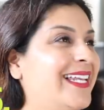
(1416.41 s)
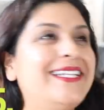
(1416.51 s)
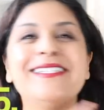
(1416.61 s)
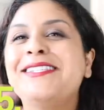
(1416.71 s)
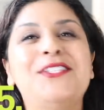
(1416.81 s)
And it
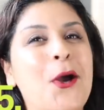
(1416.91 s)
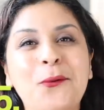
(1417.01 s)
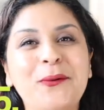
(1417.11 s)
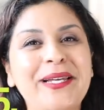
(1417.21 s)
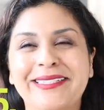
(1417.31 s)
is
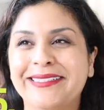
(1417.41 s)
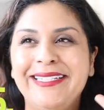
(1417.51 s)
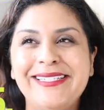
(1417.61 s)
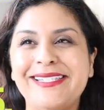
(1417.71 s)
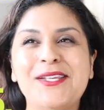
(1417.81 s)
so real.
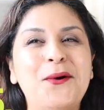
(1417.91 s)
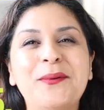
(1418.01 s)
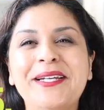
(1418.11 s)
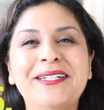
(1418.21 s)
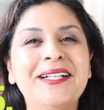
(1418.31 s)
It is so
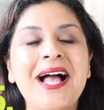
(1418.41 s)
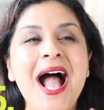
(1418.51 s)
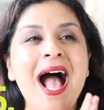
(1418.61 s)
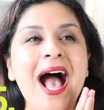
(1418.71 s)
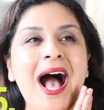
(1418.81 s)
real.
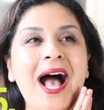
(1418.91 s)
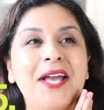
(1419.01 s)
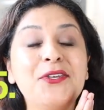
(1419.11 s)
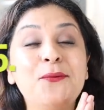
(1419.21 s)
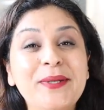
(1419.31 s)

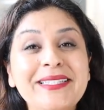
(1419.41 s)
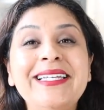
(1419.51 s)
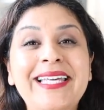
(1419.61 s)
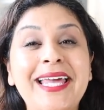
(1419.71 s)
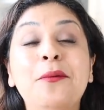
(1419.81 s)
You
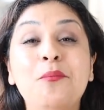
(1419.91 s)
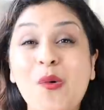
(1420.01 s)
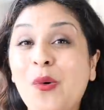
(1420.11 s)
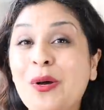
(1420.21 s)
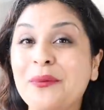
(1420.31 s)
really get it
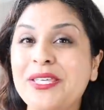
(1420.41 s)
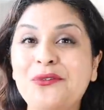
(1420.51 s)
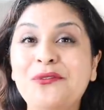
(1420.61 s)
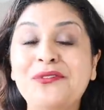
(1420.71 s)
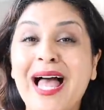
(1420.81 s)
more when
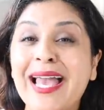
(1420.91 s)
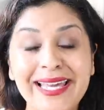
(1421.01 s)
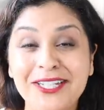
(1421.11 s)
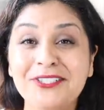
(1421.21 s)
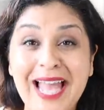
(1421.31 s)
you fly
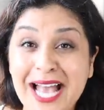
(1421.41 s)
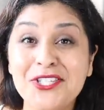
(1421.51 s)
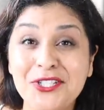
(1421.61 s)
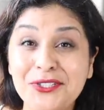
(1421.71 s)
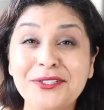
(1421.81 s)

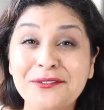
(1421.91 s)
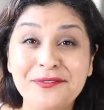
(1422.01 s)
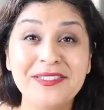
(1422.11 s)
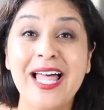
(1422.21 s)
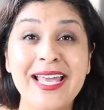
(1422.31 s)
international
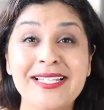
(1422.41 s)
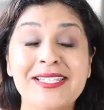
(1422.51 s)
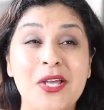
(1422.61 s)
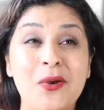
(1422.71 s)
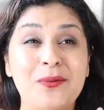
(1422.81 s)

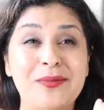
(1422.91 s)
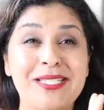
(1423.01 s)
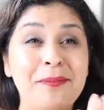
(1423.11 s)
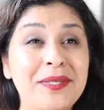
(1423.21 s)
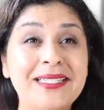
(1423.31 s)
flights.
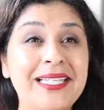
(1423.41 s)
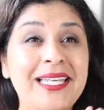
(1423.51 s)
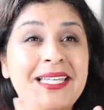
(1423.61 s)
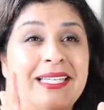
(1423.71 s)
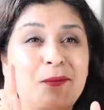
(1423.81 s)

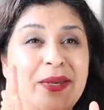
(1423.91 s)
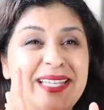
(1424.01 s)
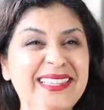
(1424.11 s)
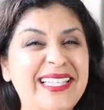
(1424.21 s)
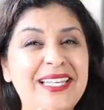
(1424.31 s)
Typically, we
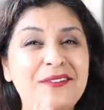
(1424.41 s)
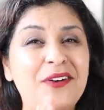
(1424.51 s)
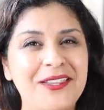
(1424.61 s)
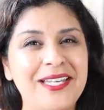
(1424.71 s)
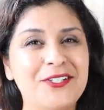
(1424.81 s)
leave
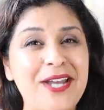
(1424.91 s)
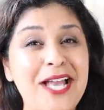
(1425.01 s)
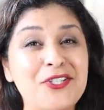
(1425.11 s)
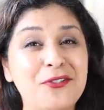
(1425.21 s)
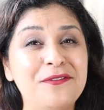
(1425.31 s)
on the
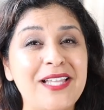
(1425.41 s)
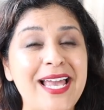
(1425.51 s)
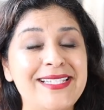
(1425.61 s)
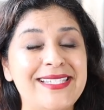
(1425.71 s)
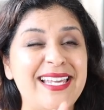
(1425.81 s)
international
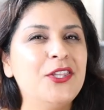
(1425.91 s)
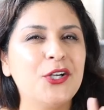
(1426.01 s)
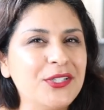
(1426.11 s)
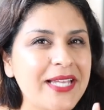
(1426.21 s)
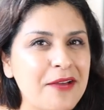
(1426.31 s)
flights in the
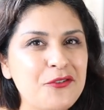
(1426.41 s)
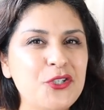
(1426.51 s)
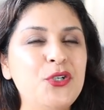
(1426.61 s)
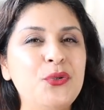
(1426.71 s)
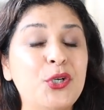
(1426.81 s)
early
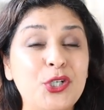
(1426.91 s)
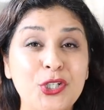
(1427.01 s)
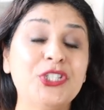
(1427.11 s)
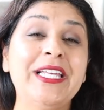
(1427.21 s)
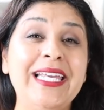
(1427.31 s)
afternoon or
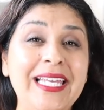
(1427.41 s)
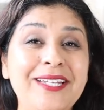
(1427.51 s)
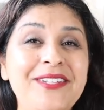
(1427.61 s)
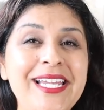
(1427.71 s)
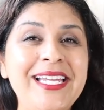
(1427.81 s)
early
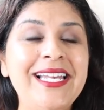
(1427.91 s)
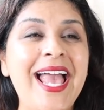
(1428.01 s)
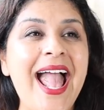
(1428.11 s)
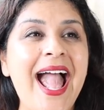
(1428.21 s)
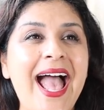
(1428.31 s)
evening,
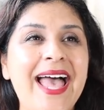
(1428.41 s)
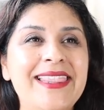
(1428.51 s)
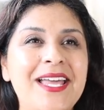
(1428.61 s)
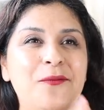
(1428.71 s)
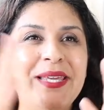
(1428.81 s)

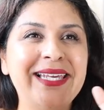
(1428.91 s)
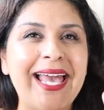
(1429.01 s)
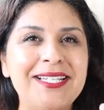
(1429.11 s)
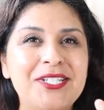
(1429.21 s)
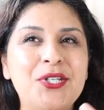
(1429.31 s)
and then we
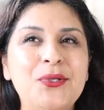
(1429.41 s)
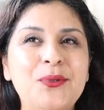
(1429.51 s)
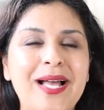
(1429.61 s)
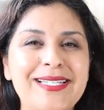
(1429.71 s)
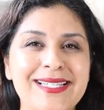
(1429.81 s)
get
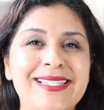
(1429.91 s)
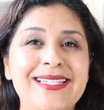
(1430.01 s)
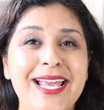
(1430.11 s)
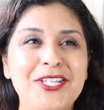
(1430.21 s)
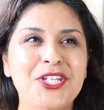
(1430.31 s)
to a
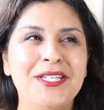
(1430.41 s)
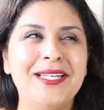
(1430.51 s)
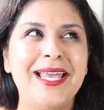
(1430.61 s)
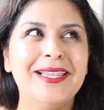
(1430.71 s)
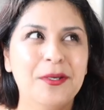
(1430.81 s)

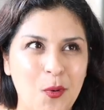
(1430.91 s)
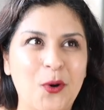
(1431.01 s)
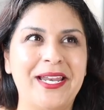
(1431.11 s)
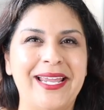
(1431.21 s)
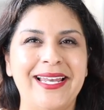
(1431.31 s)
destination in the
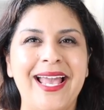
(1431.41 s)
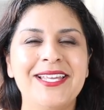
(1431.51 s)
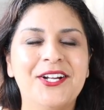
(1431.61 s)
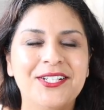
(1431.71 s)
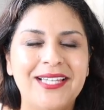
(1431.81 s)
morning.
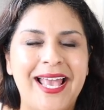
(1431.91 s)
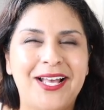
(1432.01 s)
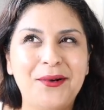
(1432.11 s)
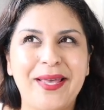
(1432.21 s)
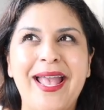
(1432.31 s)
And you're
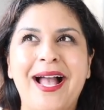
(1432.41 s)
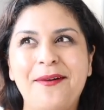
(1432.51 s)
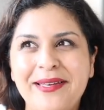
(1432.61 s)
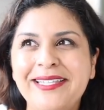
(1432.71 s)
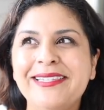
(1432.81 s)
like, okay,
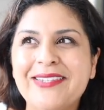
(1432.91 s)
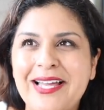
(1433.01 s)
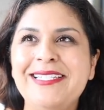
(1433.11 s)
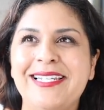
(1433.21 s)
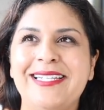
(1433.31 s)
I'm in
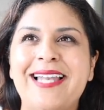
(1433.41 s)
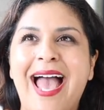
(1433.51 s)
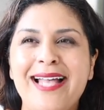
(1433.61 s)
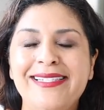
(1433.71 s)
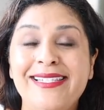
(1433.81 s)
London
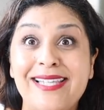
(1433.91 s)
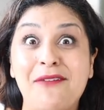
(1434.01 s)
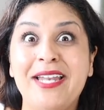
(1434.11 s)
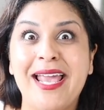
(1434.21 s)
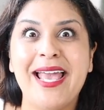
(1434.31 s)
at
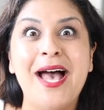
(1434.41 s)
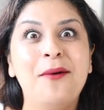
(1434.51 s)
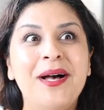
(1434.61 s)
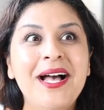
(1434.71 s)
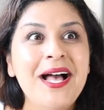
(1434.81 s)
7
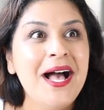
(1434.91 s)
a.m.